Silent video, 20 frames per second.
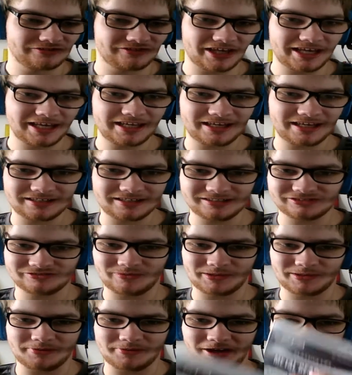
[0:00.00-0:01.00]
Snake Eater
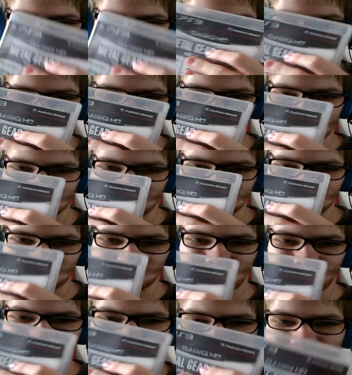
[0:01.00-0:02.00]
is one of my favorite because
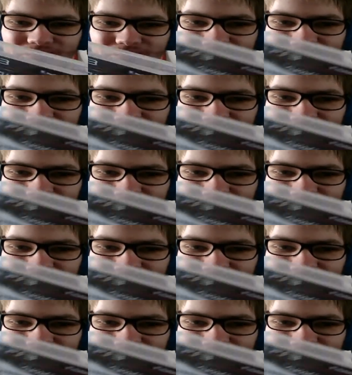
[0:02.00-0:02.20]
it's more